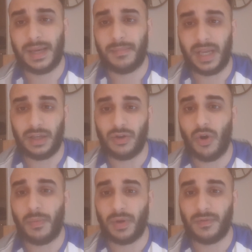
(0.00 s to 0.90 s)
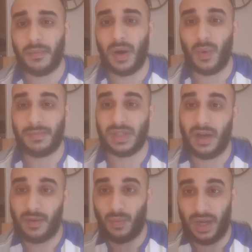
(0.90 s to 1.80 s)
a template you can copy off my
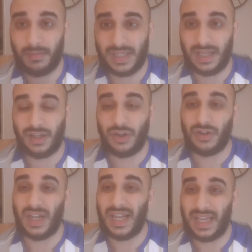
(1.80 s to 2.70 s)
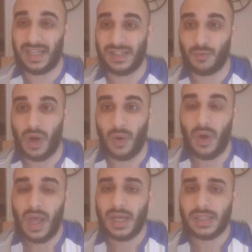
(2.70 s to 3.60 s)
website, where I'm sending you the link as well.
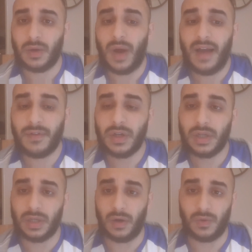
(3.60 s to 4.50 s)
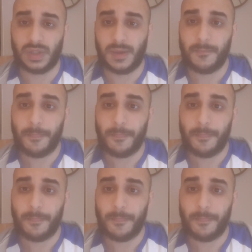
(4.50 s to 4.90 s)
So have a look at those.